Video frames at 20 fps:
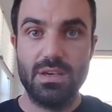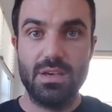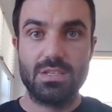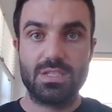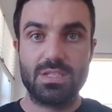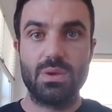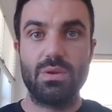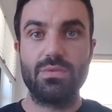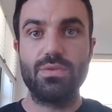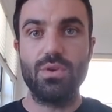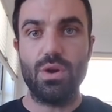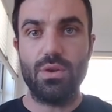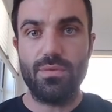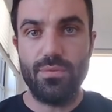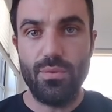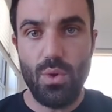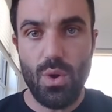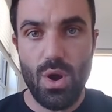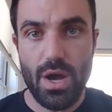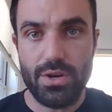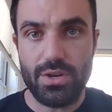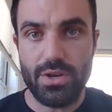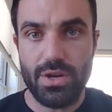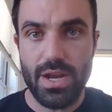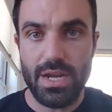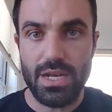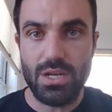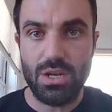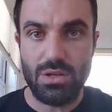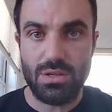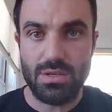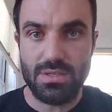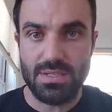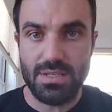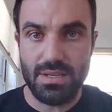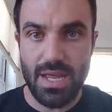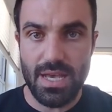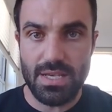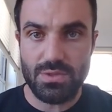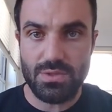So I've got $480
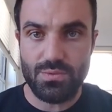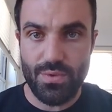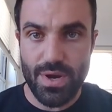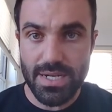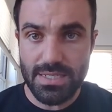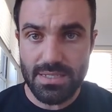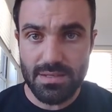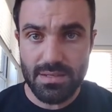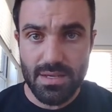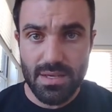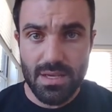in as rent.